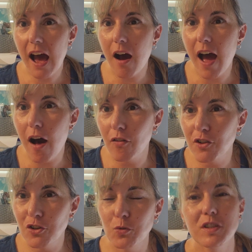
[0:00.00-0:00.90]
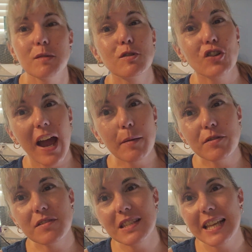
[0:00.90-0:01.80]
All the new
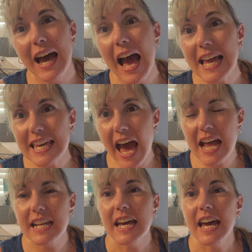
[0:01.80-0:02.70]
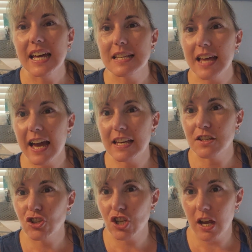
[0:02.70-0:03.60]
subscribers that I get as I
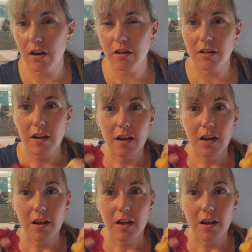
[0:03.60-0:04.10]
share